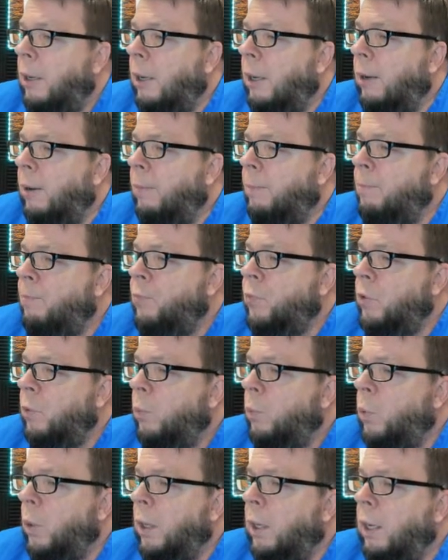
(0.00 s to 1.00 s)
Um,
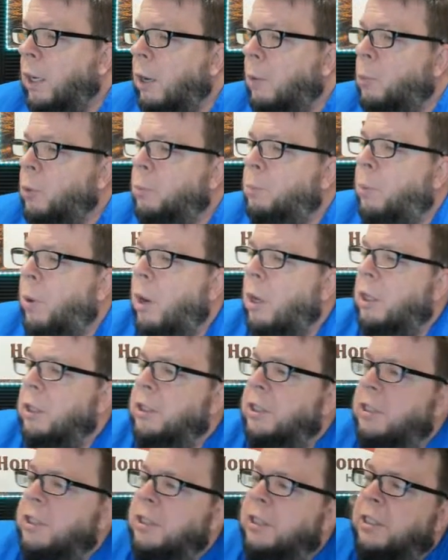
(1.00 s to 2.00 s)
will it help with
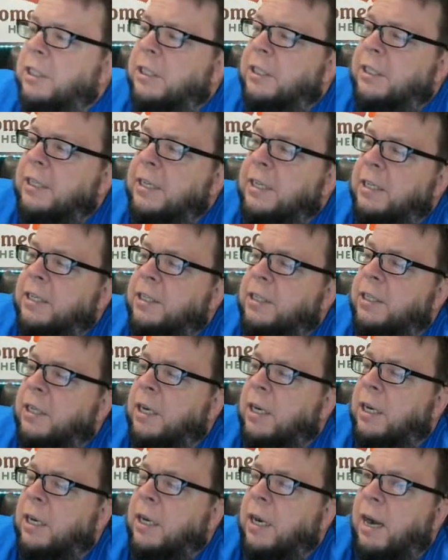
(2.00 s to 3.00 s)
Parkinson's
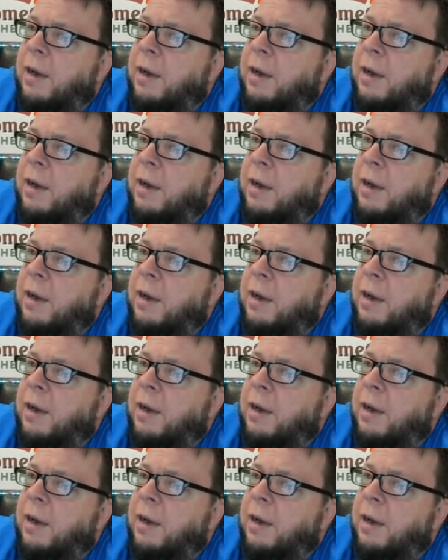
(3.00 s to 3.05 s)
disease?